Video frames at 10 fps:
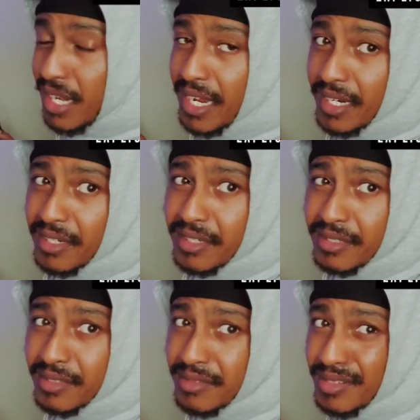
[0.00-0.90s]
like
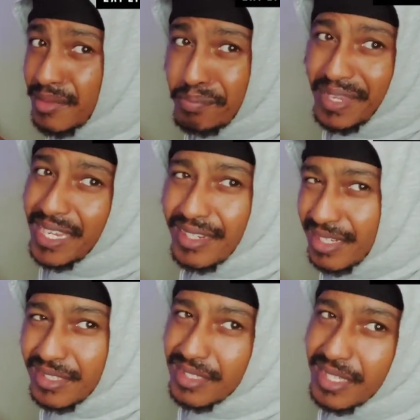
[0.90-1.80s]
beam,
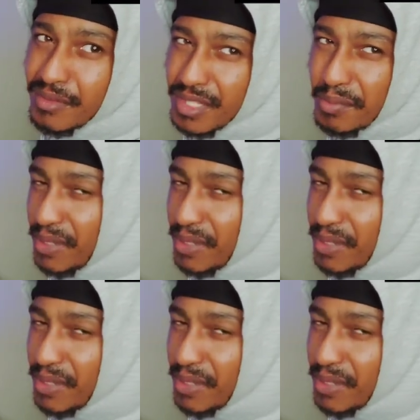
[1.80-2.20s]
let's just say it was a